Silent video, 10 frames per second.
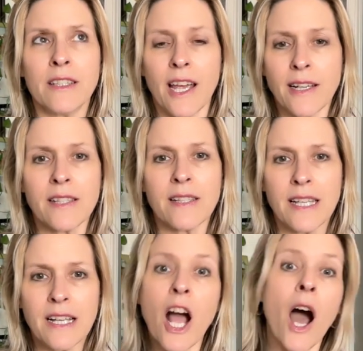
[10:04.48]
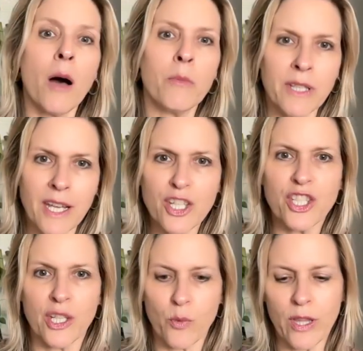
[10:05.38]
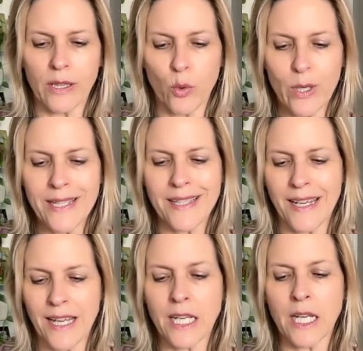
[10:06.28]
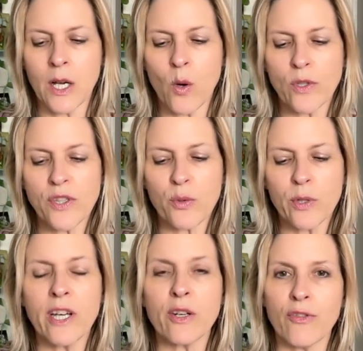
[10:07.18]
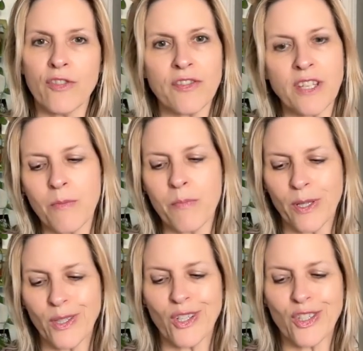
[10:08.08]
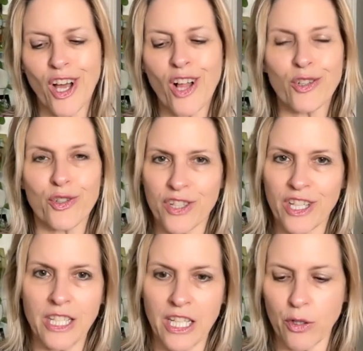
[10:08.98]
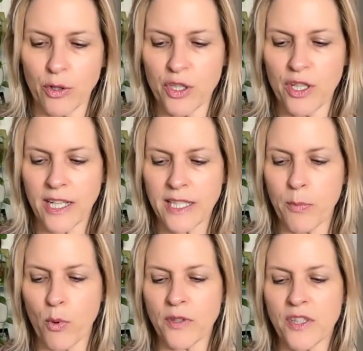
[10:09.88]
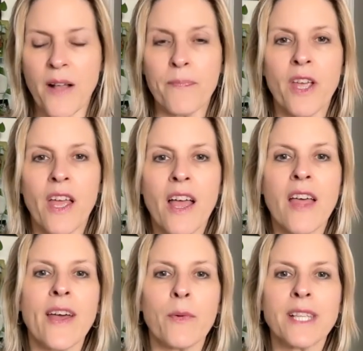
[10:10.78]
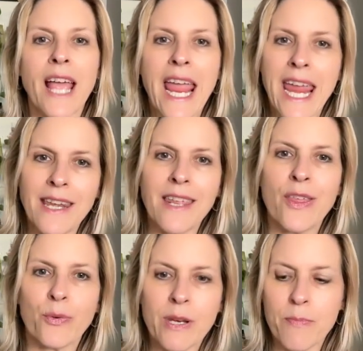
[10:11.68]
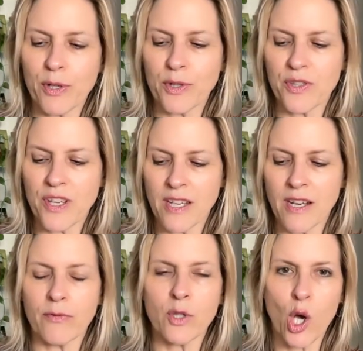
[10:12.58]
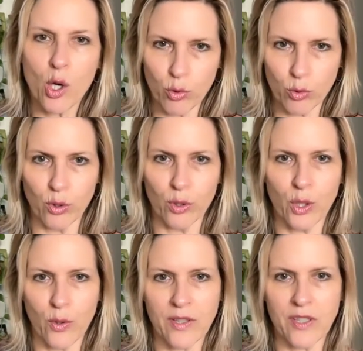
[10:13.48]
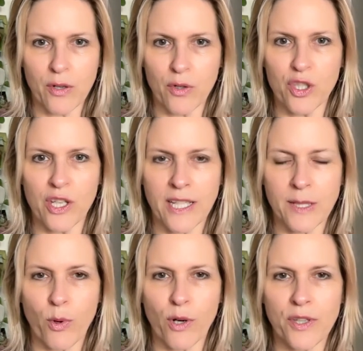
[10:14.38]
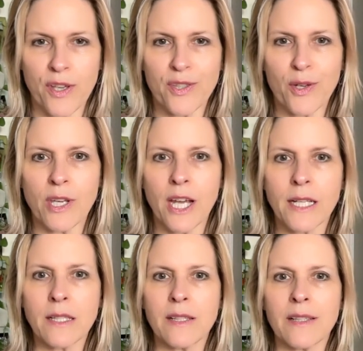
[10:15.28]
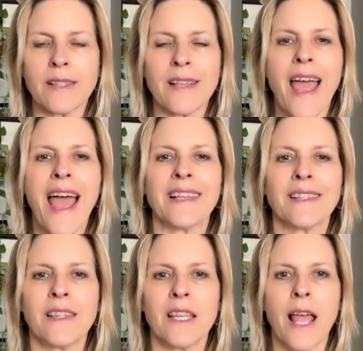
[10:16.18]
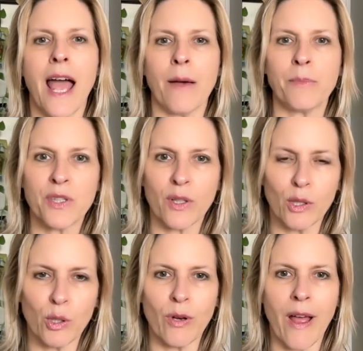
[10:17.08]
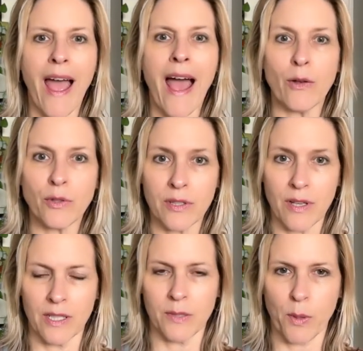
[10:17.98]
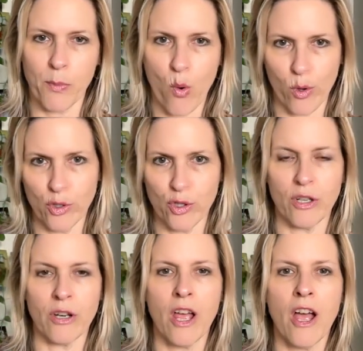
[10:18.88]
Texas, in combination with Louisiana, was $315 billion in energy exports. That was 83% of total US energy exports. So Texas has the absolute outsized proportion